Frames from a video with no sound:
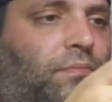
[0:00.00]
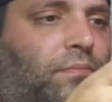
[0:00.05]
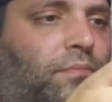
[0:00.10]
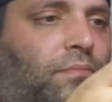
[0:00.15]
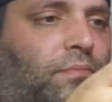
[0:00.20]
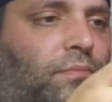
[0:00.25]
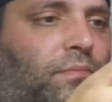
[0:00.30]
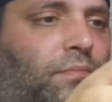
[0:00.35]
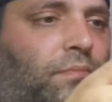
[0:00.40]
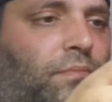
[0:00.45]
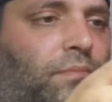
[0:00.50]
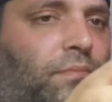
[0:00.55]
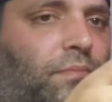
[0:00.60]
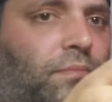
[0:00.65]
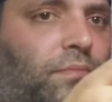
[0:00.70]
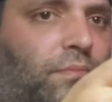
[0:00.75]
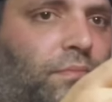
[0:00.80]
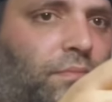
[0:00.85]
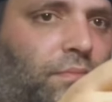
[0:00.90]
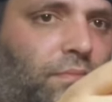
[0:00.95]

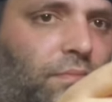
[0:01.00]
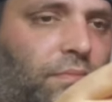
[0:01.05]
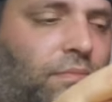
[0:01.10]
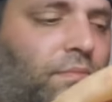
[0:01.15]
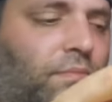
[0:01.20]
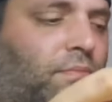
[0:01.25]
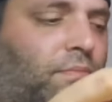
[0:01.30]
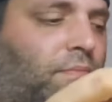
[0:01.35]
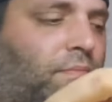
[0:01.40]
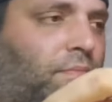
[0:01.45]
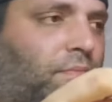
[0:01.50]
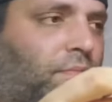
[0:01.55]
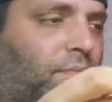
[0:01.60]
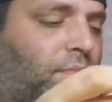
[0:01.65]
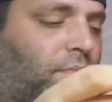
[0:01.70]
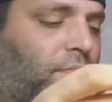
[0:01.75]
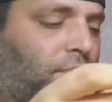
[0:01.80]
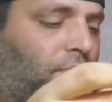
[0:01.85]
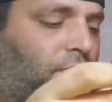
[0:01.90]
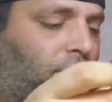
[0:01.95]

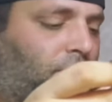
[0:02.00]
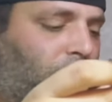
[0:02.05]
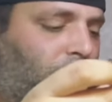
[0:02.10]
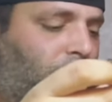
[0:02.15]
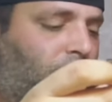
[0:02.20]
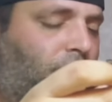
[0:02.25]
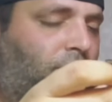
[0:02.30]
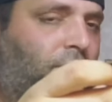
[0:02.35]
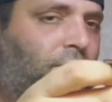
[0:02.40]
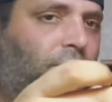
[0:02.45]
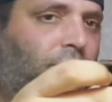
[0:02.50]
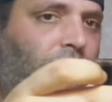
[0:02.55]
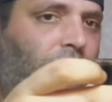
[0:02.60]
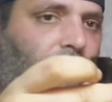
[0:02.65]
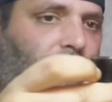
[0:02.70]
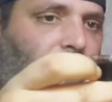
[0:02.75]
[no speech]